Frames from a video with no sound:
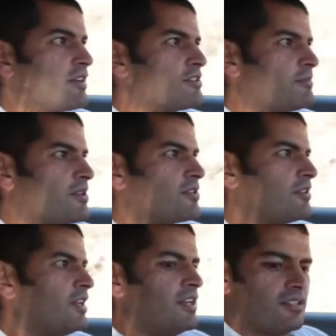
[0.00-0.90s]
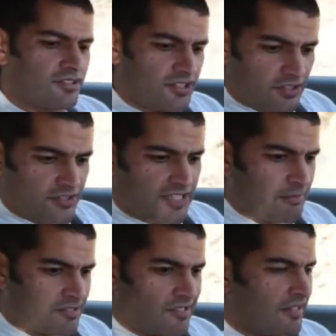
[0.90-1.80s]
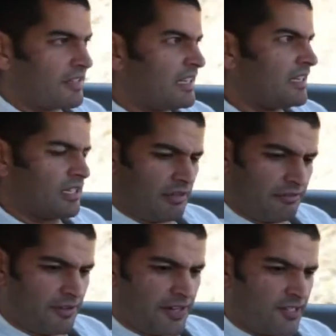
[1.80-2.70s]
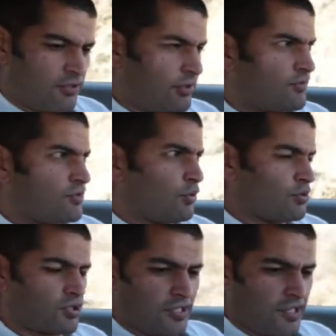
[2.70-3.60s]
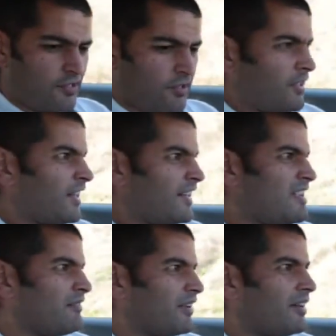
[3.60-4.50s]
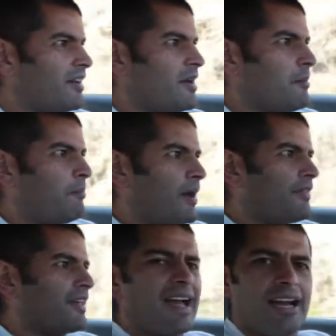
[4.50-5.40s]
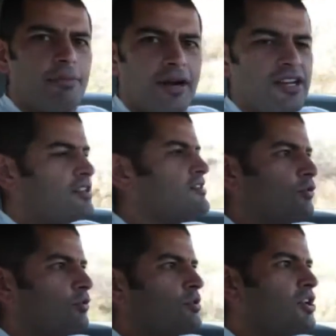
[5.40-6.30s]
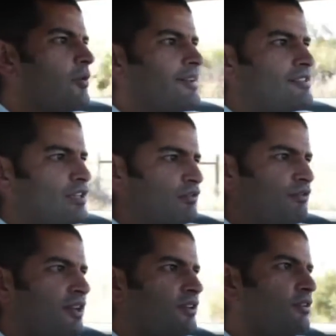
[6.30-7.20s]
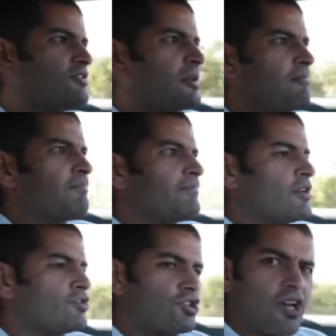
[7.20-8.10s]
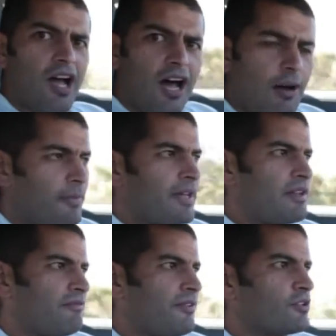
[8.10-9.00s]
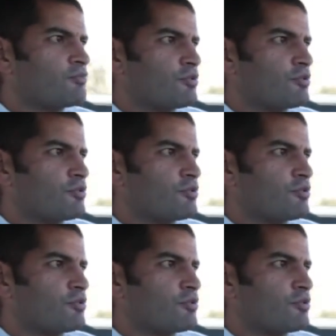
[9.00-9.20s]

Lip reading: transmission. Still the same slightly funny sort of torture-like looking lever, but the calibration is all new. It just feels sharp and it feels